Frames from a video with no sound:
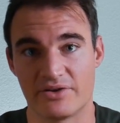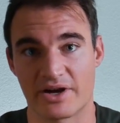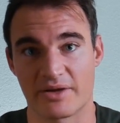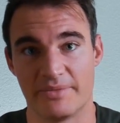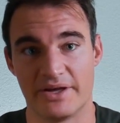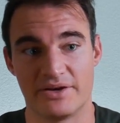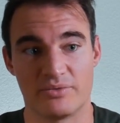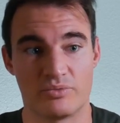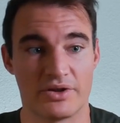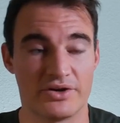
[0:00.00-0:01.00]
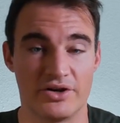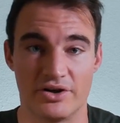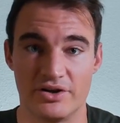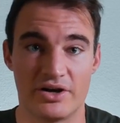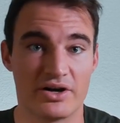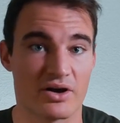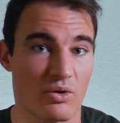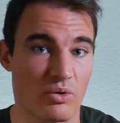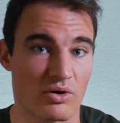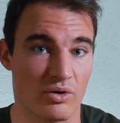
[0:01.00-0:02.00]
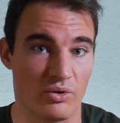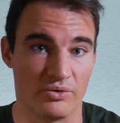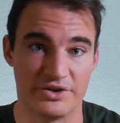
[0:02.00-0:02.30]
recommend whether you're young or old.